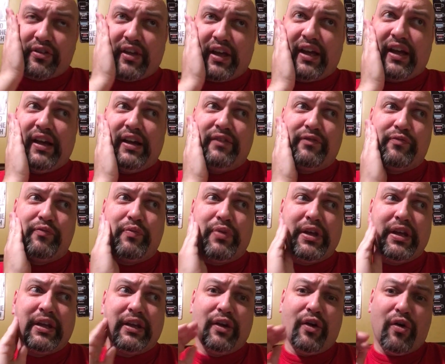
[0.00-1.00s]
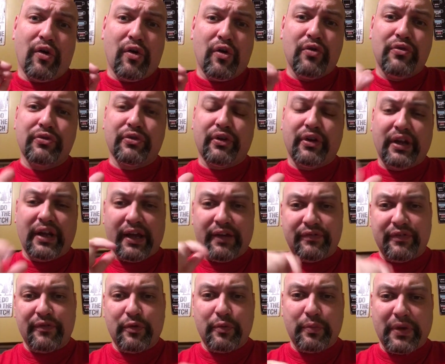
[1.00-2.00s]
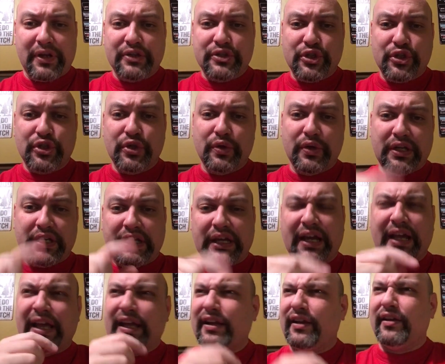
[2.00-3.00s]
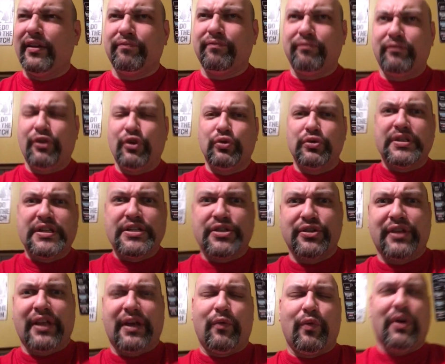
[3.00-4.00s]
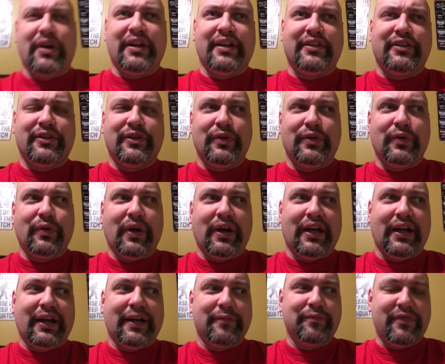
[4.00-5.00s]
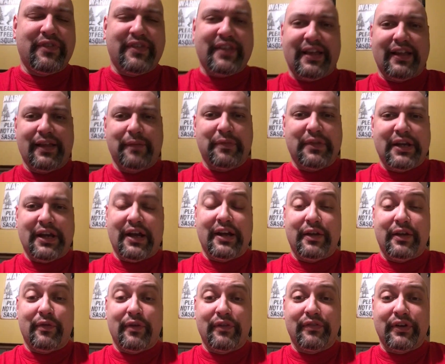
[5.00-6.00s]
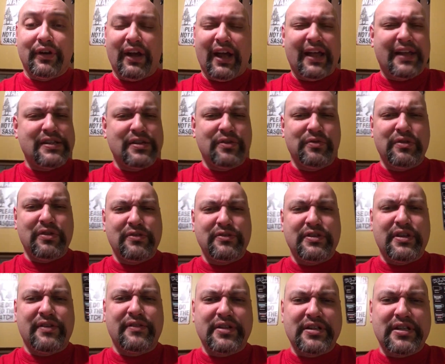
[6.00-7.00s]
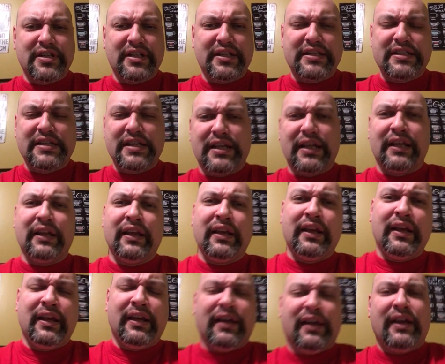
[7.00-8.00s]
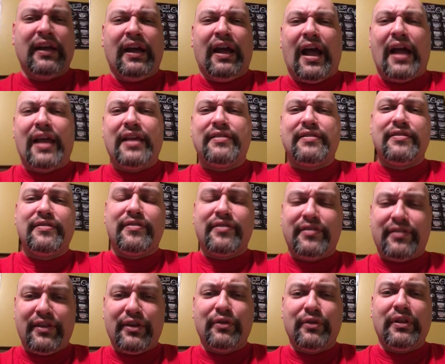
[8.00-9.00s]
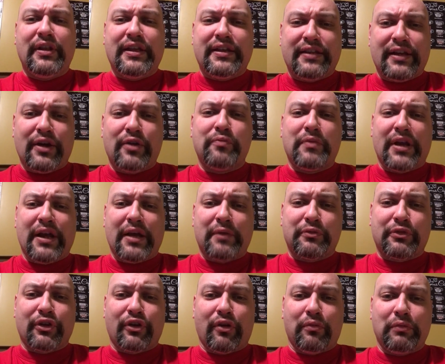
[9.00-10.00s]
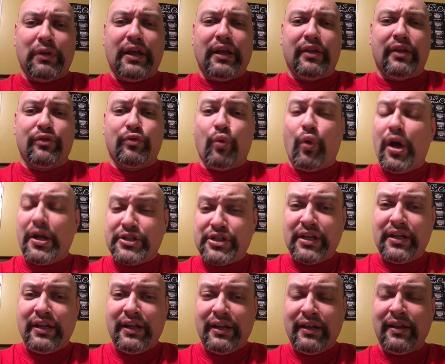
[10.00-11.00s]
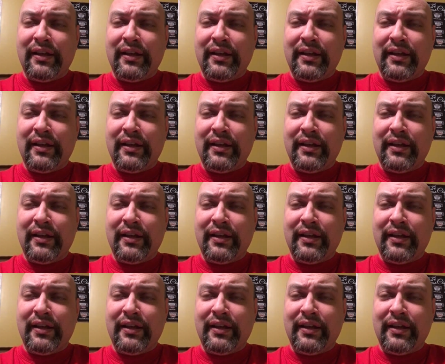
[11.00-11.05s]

I've been over it. I've never been to it. I had a school teacher that wanted to um, sail up the Nahanni River. I don't know if she ever actually did it. I sincerely doubt Madame Tremblay is watching.